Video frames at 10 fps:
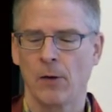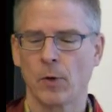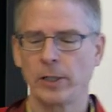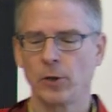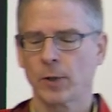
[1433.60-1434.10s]

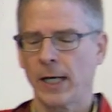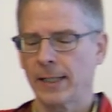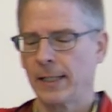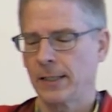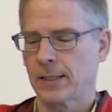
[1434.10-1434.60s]
where you
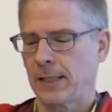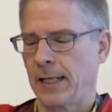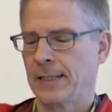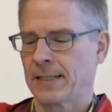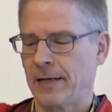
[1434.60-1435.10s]
cut it
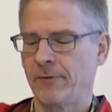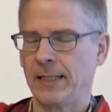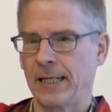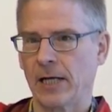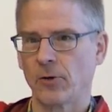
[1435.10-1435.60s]
in
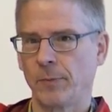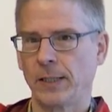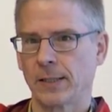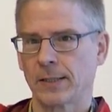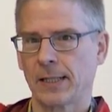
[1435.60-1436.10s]
70
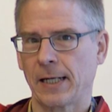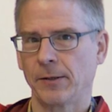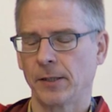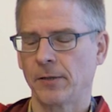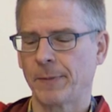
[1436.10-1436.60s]
nanometer
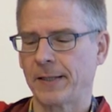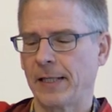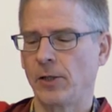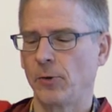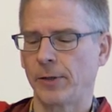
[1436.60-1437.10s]
slices, but
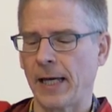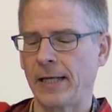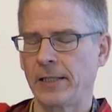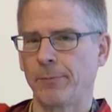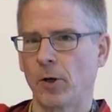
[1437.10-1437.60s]
then you use
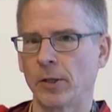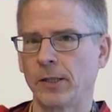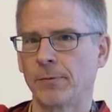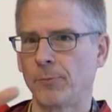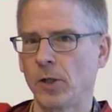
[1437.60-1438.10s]

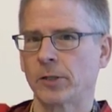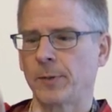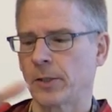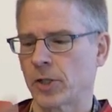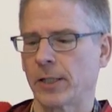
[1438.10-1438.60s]
antibodies,
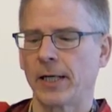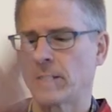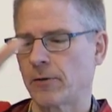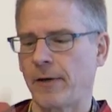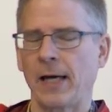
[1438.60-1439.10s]
multiple
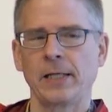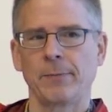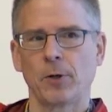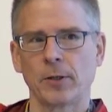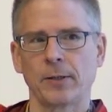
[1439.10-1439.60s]
generation of
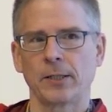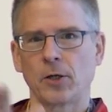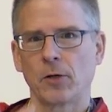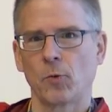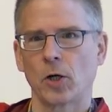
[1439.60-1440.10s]
antibodies that
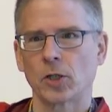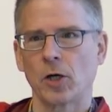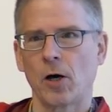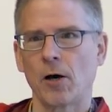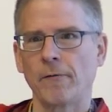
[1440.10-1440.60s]
you can wash
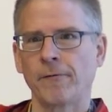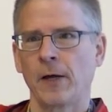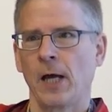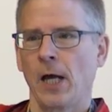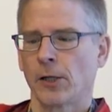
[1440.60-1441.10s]

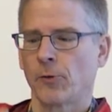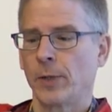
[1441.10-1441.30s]
off. So